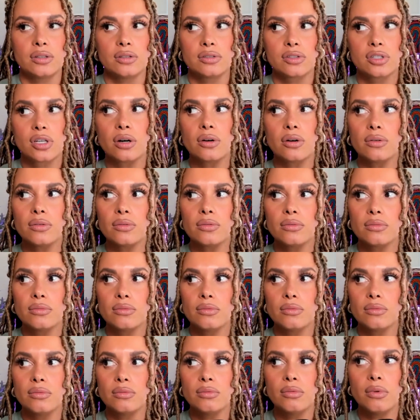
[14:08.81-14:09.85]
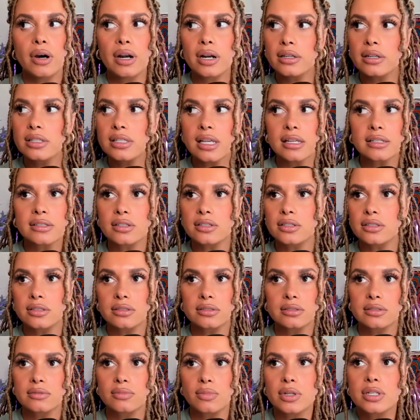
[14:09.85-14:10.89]
So what is there
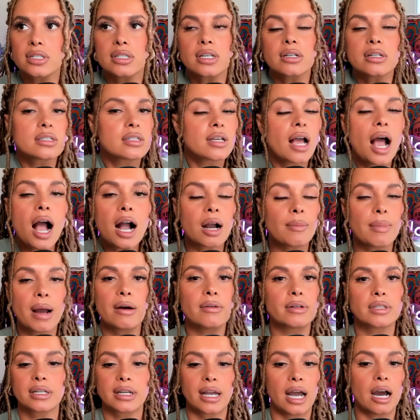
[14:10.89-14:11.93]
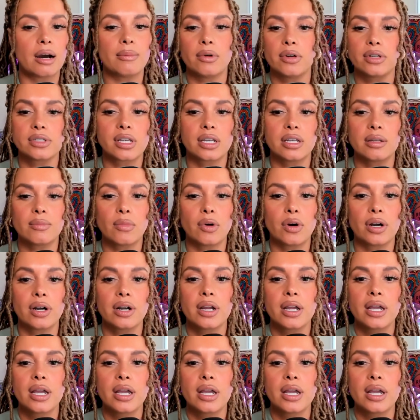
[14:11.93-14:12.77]
to talk about with the Cowboys anymore?